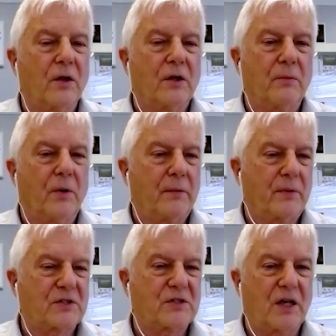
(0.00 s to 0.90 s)
there might
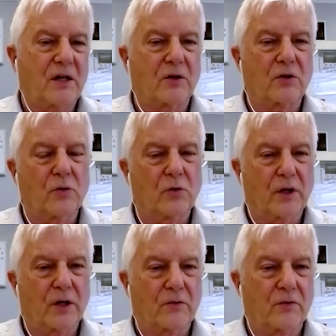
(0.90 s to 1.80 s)
be a standard
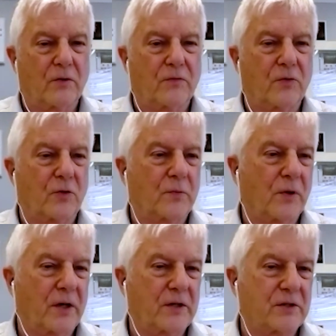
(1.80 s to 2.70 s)
call-out of 4
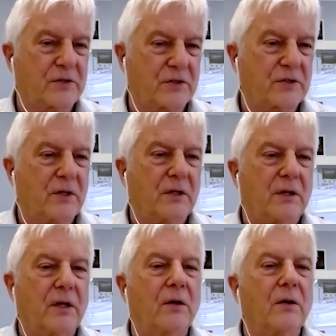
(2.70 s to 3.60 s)
appliances.
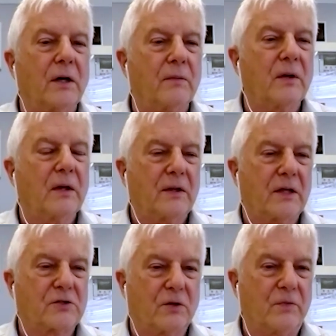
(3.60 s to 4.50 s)
Now,
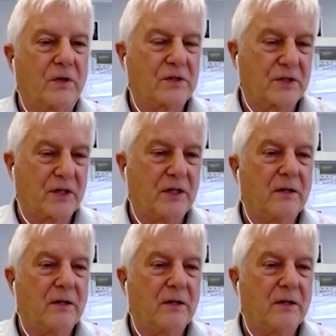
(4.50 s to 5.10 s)
that's obviously